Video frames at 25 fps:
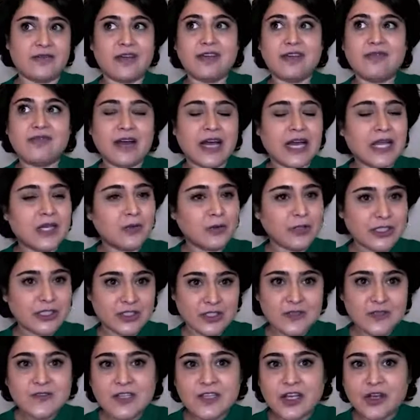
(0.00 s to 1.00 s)

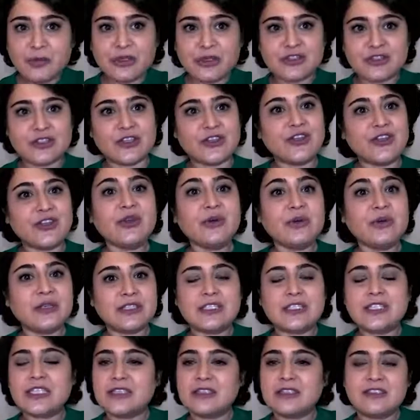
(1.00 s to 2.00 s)
evaluating
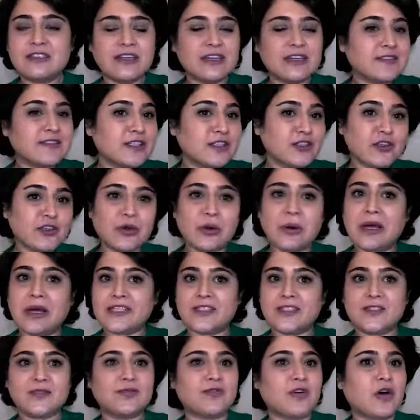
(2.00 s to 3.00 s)
cybersecurity doesn't go
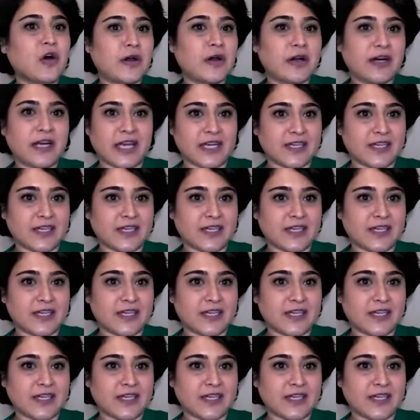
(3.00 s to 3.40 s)
as far